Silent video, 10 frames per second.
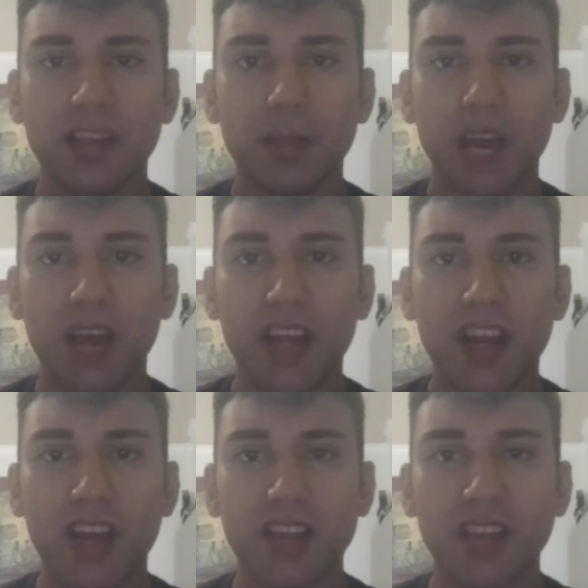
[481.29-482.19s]
But other
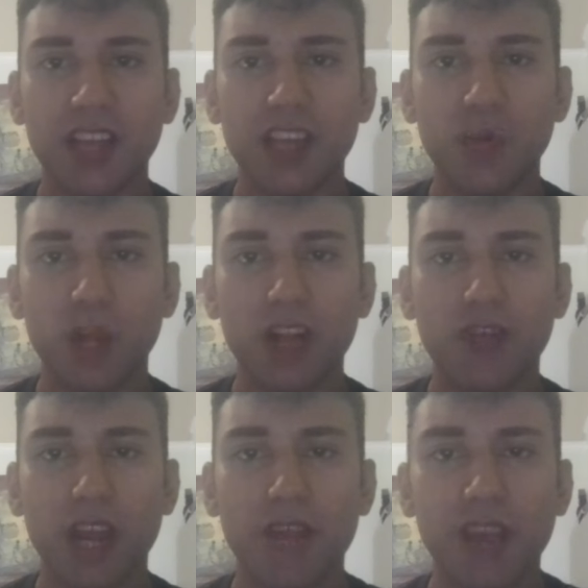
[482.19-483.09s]
narcissists will
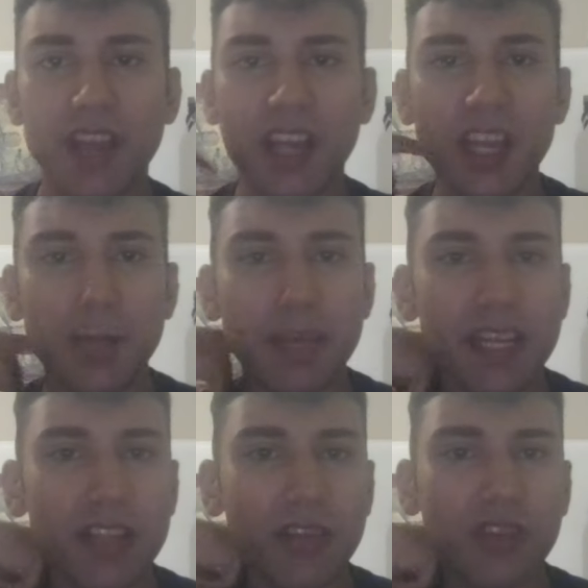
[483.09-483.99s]
try to find other
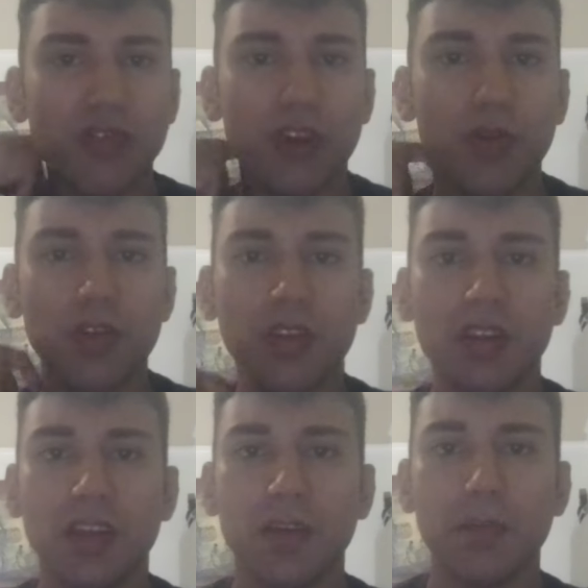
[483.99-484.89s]
means of control
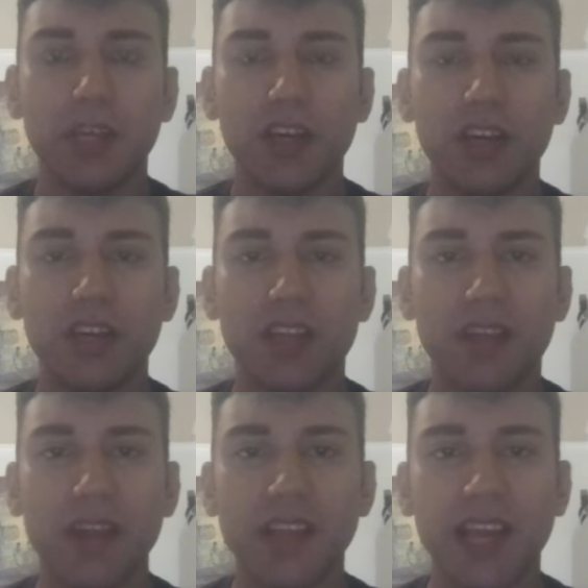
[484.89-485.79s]
because they're
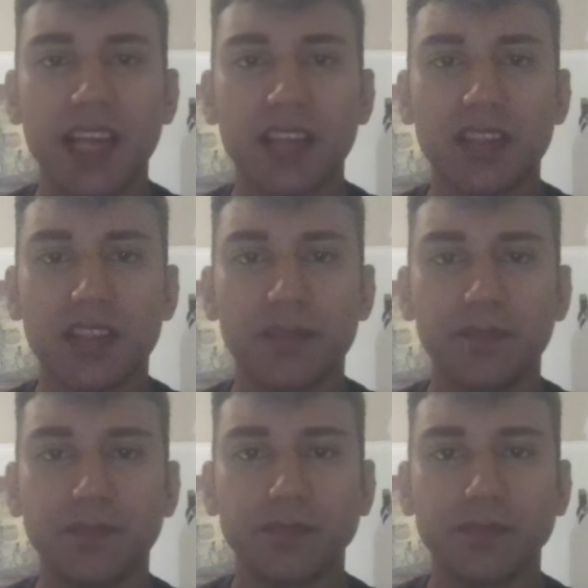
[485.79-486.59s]
very jealous.